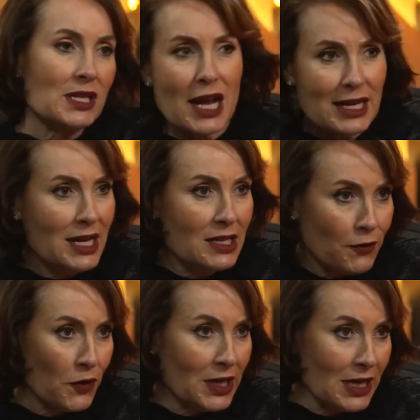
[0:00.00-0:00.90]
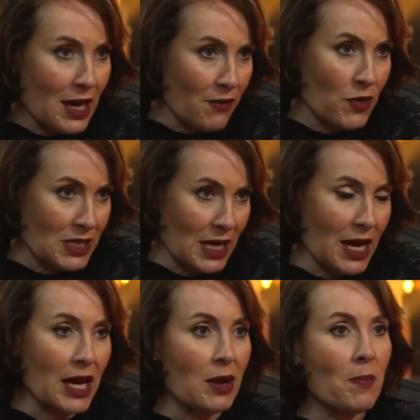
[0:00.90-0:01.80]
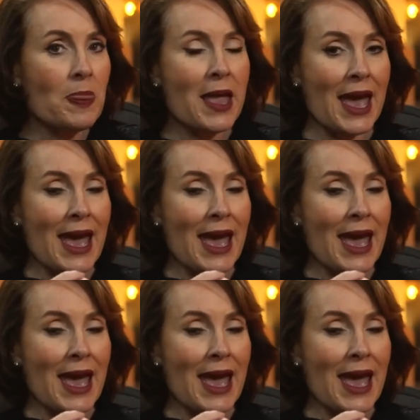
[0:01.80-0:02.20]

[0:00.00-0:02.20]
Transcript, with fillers: slightly differently every time.